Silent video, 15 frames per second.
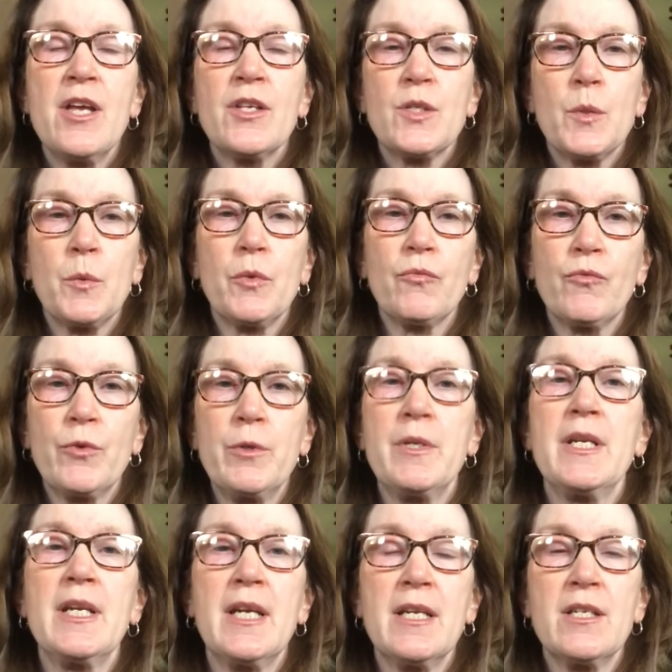So we're
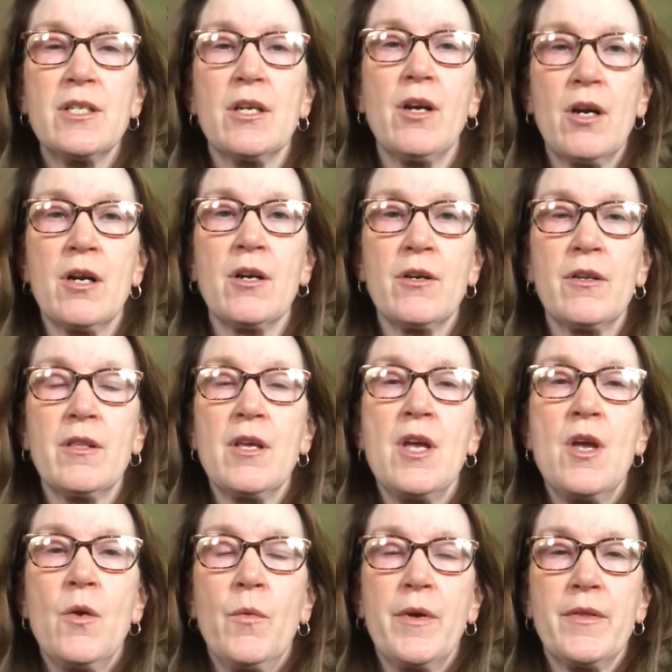rooting into earth
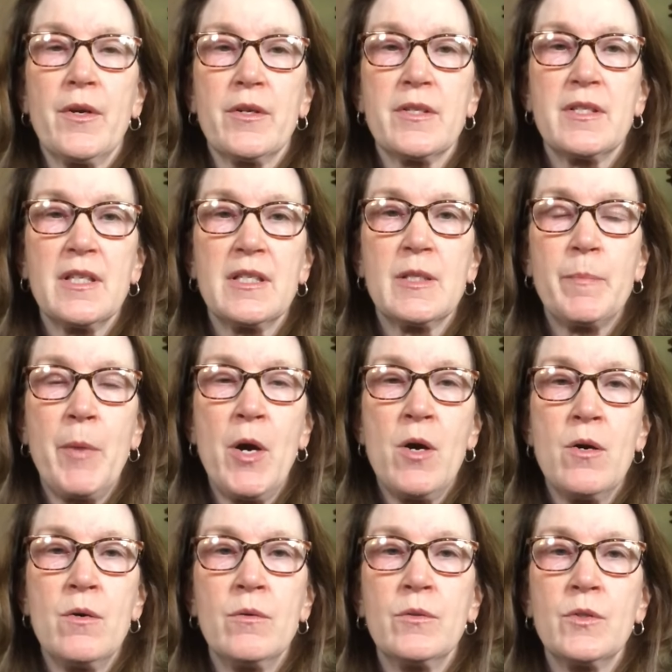with our sits
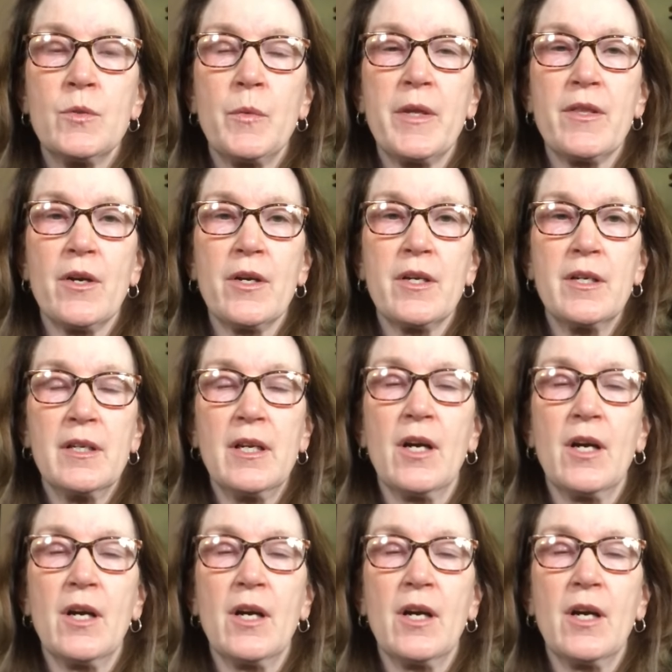bones, with our